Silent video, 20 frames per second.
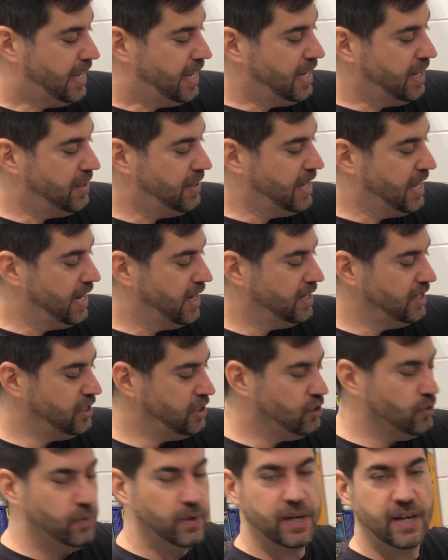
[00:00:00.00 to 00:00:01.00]
And
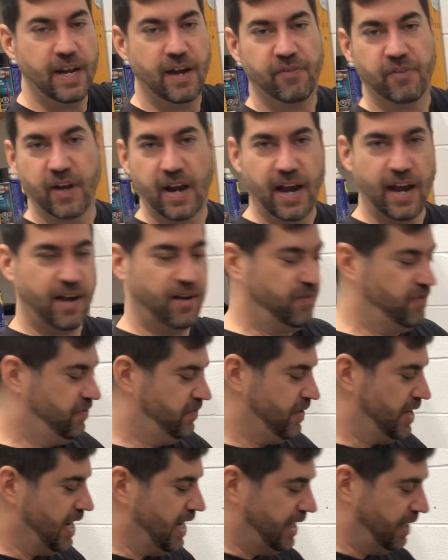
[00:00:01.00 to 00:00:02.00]
then you would never
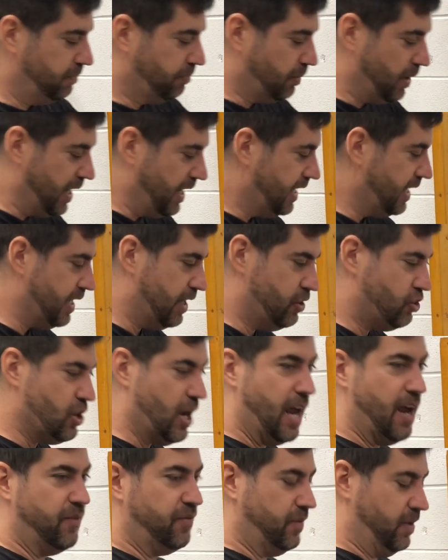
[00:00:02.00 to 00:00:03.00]
have any breakage
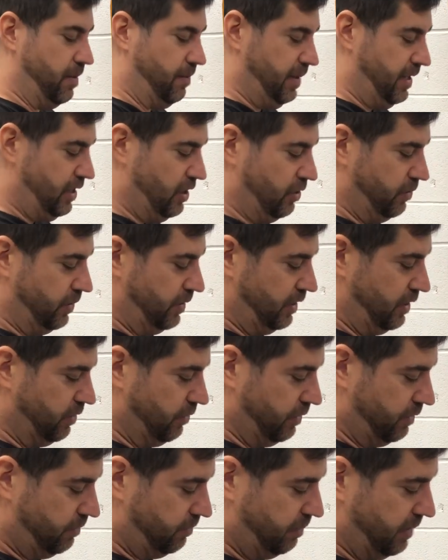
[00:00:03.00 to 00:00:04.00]
ever. I mean,
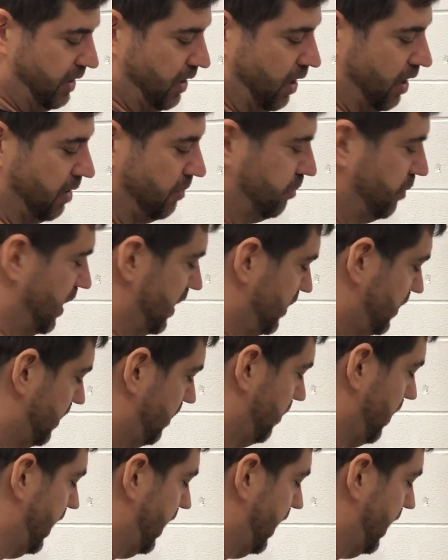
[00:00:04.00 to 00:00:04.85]
you would be hard pressed to